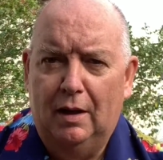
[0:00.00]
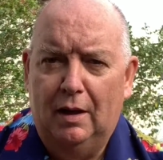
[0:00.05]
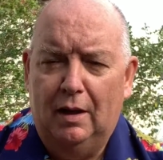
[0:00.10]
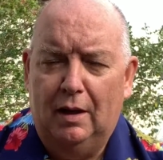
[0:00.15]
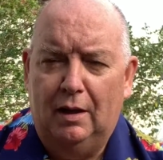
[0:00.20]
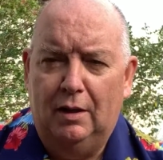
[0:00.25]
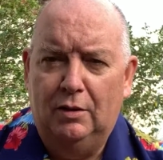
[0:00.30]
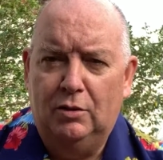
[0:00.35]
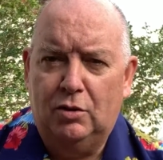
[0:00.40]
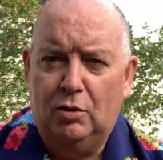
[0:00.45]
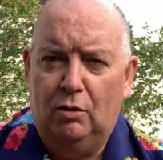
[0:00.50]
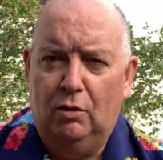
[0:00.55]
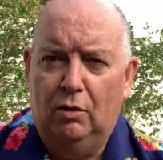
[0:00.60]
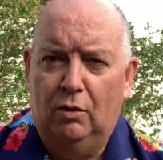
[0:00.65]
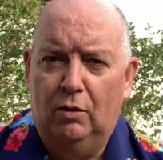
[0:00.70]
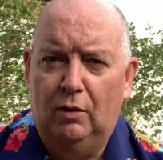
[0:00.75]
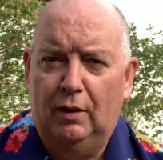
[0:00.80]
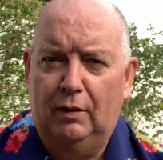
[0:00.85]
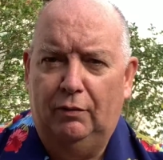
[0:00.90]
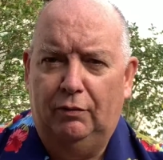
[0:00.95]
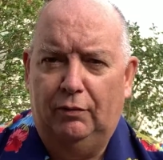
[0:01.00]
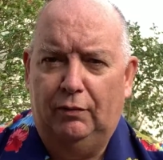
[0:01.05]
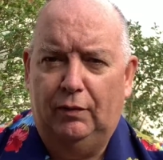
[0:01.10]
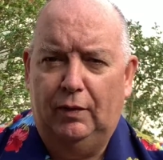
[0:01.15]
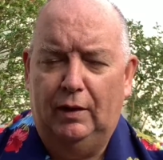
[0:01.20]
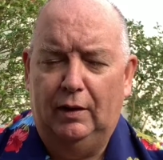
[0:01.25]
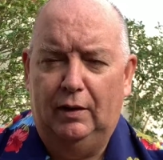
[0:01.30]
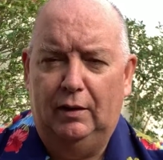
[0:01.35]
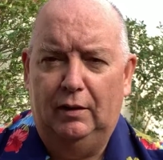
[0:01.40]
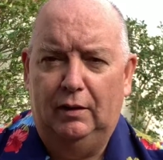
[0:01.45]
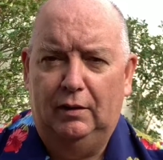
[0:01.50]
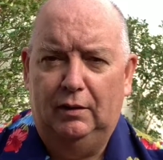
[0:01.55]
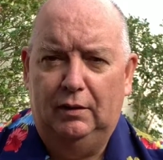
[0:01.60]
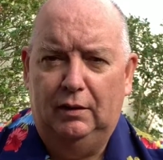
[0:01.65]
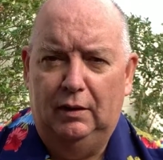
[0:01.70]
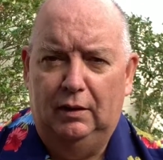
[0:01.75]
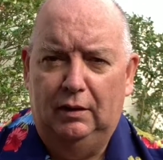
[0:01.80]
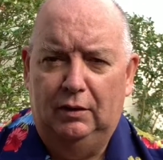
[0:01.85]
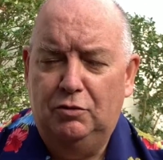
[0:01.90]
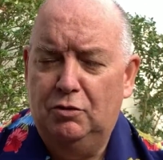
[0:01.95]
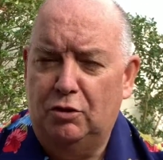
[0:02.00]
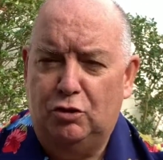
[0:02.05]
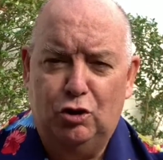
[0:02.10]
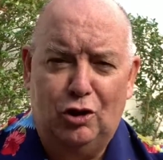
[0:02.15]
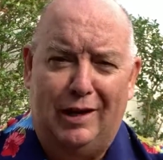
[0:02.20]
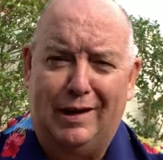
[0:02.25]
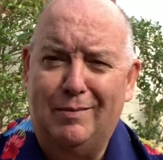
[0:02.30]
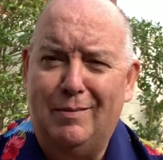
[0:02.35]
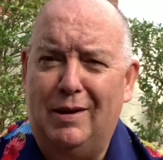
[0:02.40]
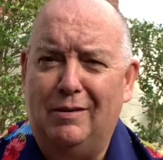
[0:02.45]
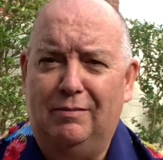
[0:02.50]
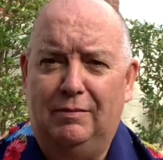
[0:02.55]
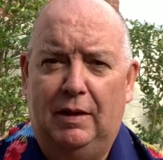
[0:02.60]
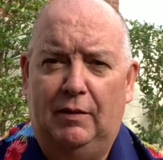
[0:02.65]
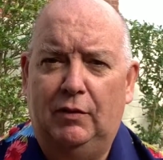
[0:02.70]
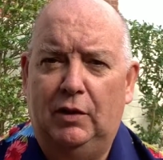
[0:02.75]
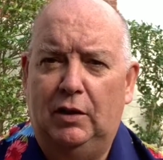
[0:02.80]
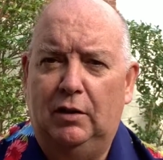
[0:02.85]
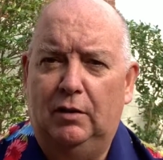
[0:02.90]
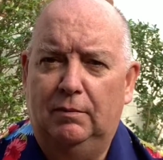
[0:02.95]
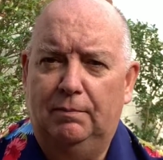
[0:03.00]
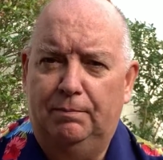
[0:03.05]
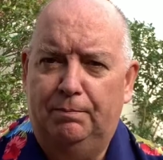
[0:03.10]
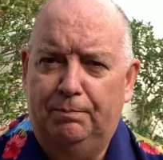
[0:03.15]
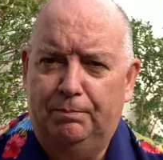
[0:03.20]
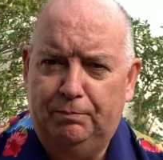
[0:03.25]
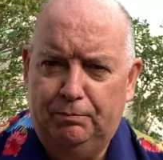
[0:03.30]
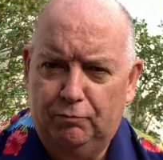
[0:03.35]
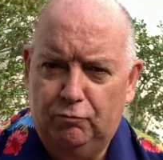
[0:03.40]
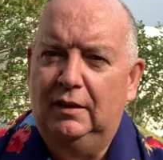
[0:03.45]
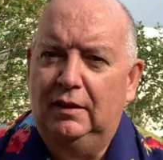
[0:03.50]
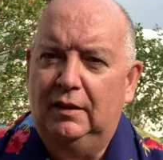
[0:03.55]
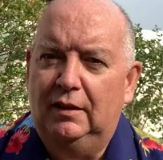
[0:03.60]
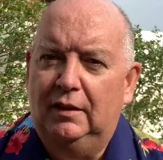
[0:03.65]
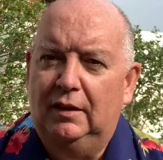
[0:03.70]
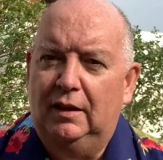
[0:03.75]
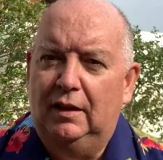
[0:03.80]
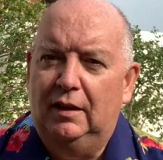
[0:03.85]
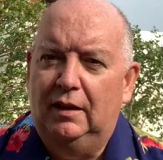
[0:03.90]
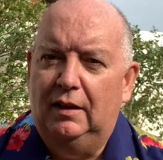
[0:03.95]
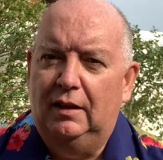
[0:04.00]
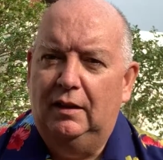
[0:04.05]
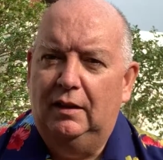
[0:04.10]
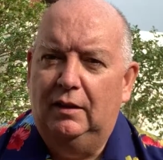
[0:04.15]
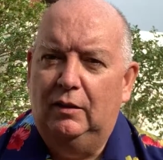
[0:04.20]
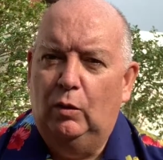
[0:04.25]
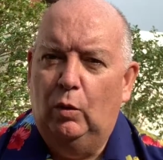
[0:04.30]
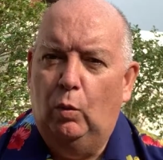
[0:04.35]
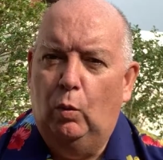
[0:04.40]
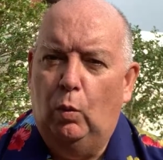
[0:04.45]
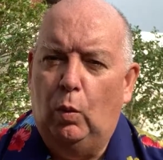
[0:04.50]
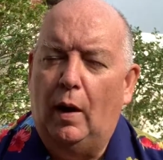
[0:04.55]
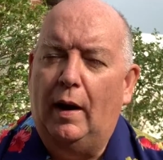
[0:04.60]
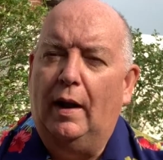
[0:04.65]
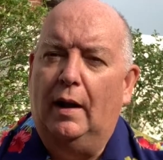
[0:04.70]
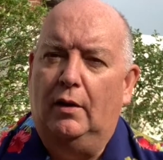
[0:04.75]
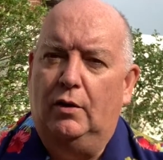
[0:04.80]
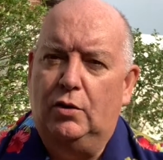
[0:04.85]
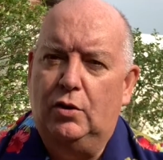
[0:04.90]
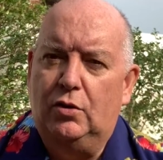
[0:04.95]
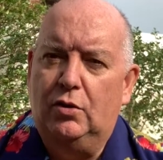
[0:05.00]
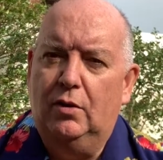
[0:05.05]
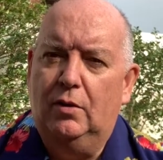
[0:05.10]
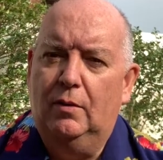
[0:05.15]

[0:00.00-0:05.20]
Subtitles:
And so if just check them out. Have a look. What else?